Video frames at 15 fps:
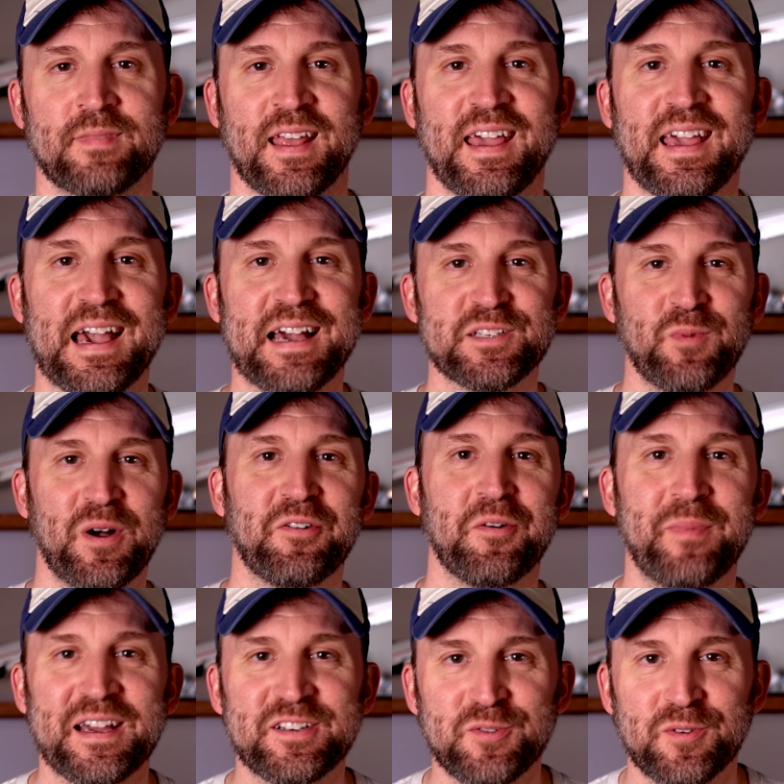Hey guys, welcome
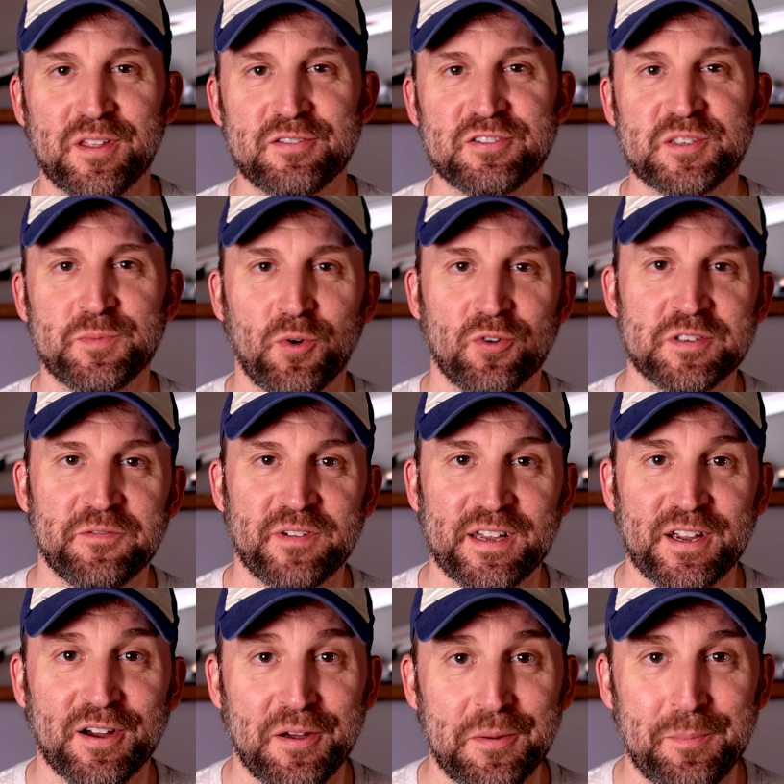back to another sports
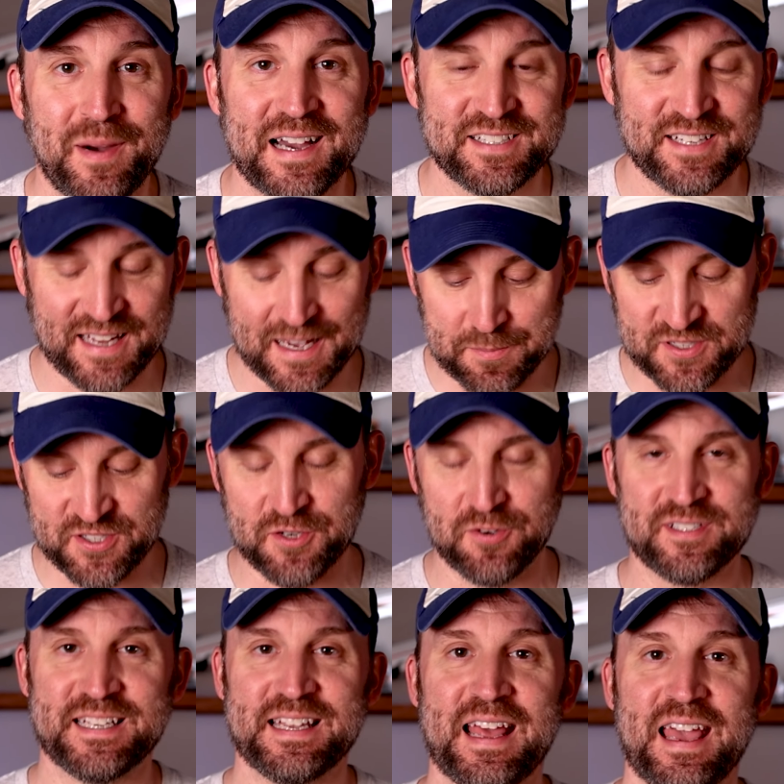figure unboxing episode.
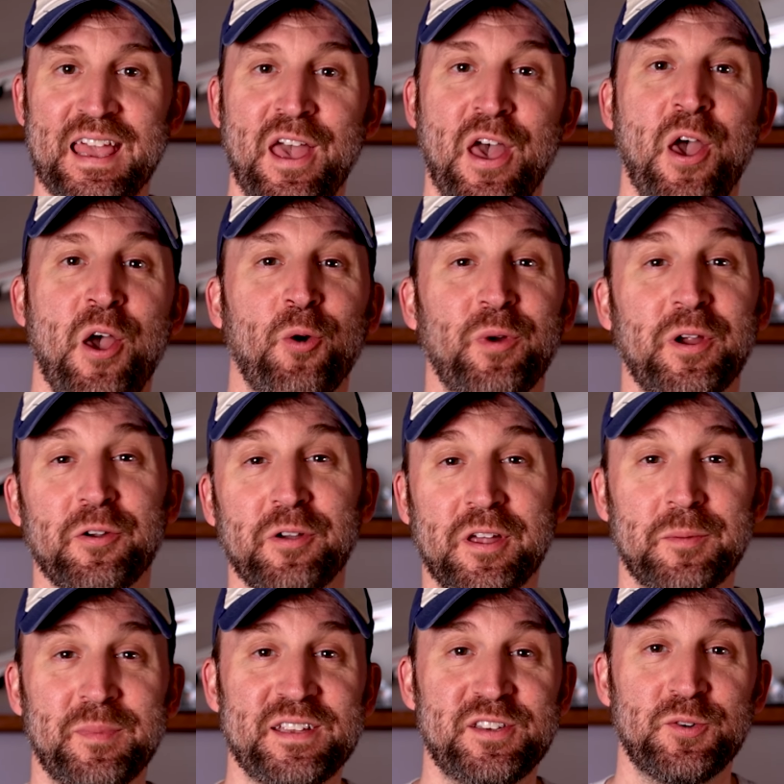Today we are going
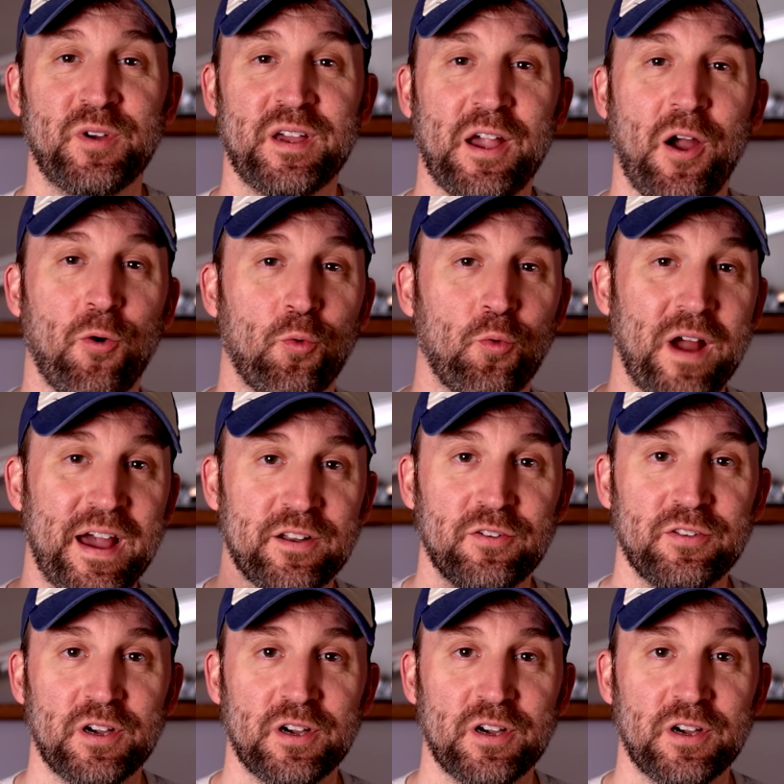to be doing Ronald